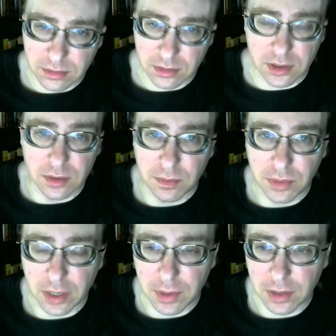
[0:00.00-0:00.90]
Because the
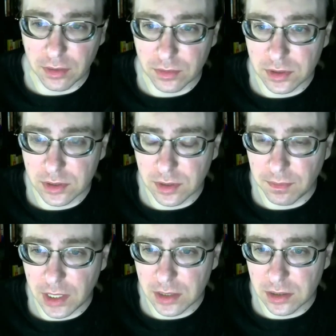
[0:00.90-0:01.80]
Black Panther was just
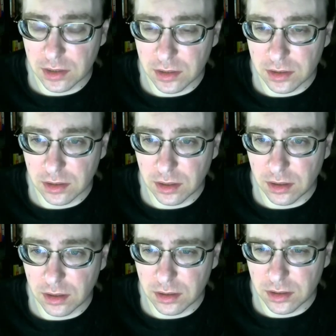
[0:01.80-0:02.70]
amazing in this in
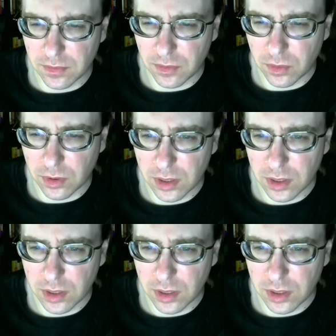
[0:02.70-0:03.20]
uh, Civil War.